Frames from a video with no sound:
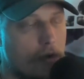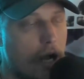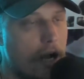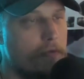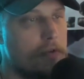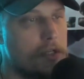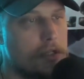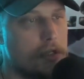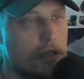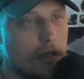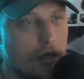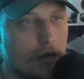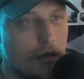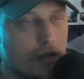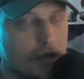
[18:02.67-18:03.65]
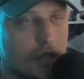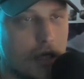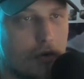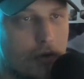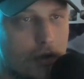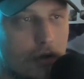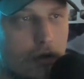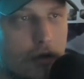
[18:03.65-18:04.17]
obviously see
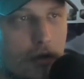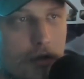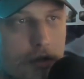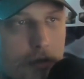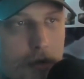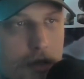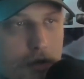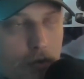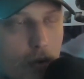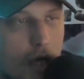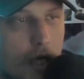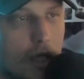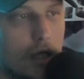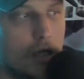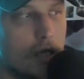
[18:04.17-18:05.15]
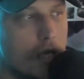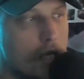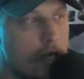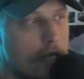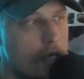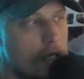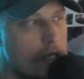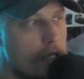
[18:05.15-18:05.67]
with colonialism as well,
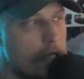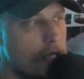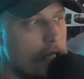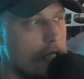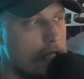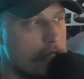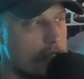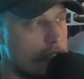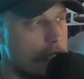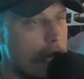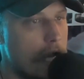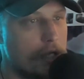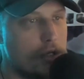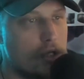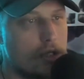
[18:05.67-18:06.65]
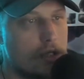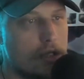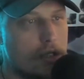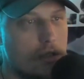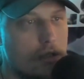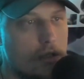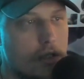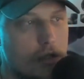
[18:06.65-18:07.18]
is not just the
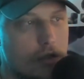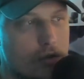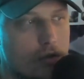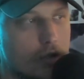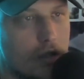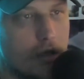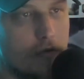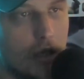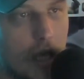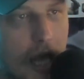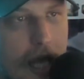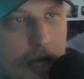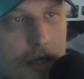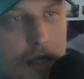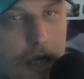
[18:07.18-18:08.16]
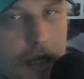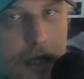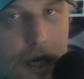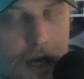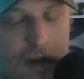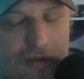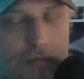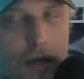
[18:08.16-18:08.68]
destruction of the lands that
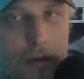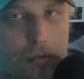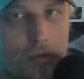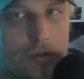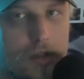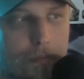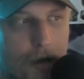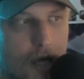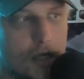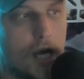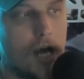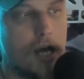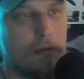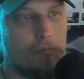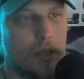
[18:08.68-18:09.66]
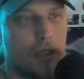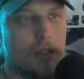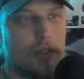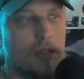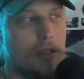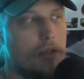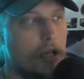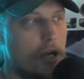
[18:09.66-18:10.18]
native peoples depend on, but
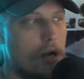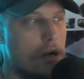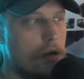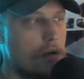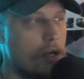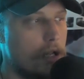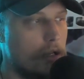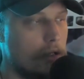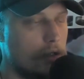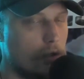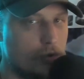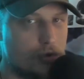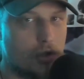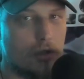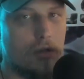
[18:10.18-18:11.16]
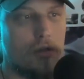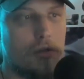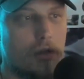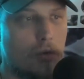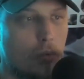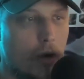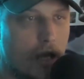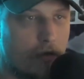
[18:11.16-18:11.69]
their culture,
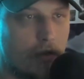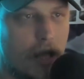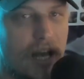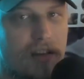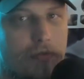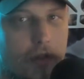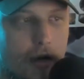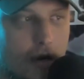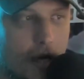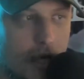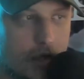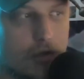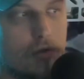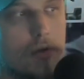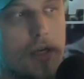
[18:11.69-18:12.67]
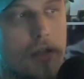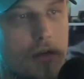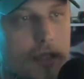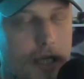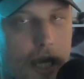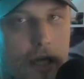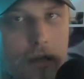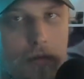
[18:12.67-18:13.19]
their way of life, their history, their
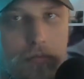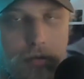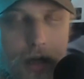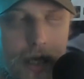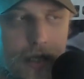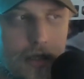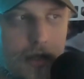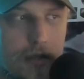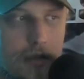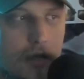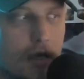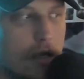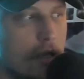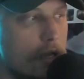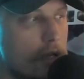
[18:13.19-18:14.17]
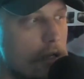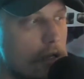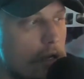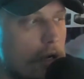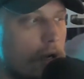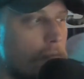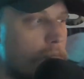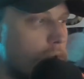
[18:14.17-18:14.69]
sacred places
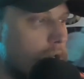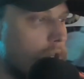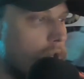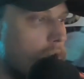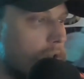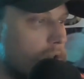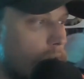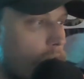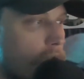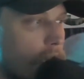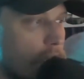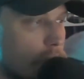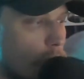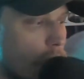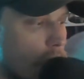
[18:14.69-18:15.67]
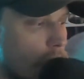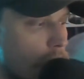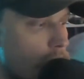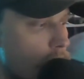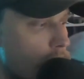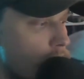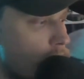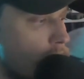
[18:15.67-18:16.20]
along the way as well.
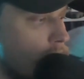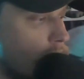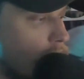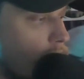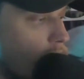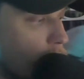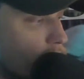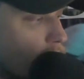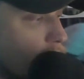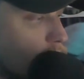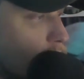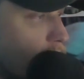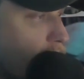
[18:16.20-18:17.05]
So that's what I